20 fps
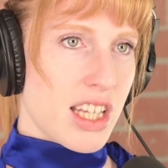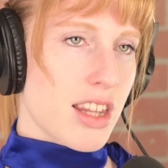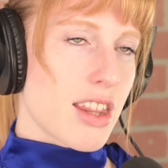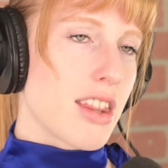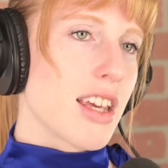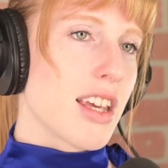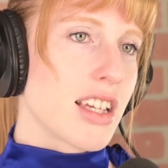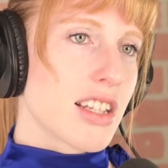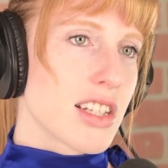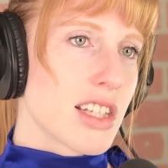
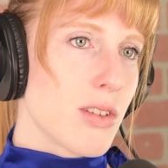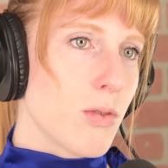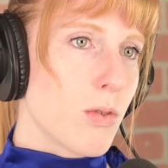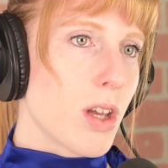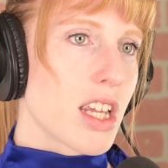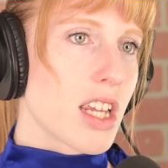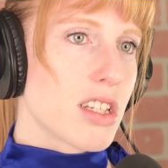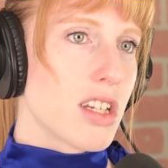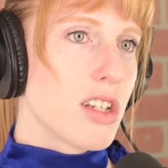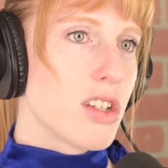things you
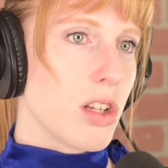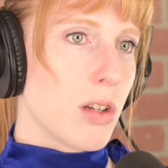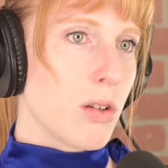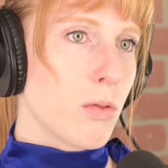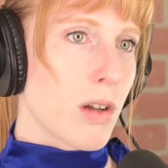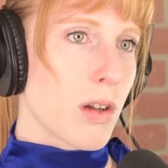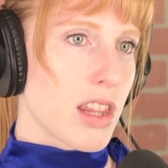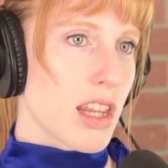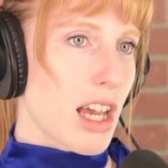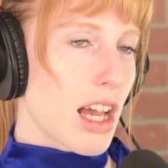get to do
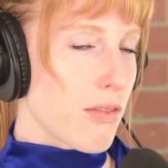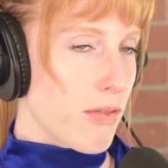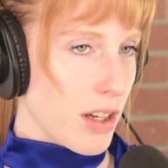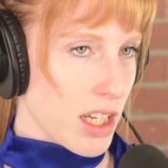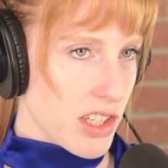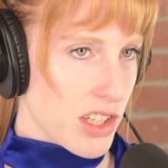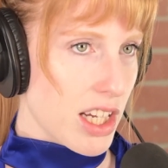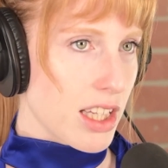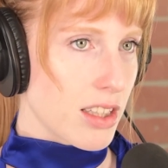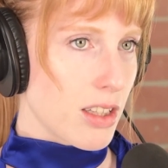with
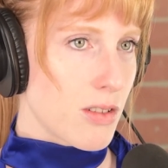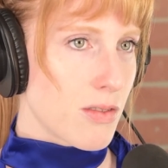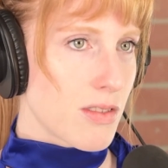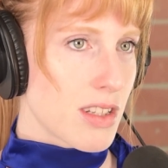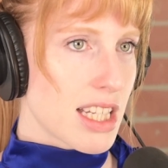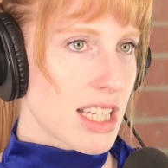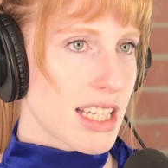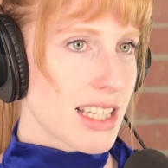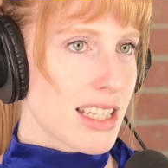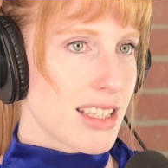FHA
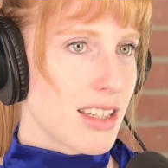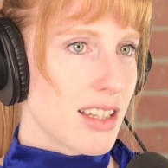loans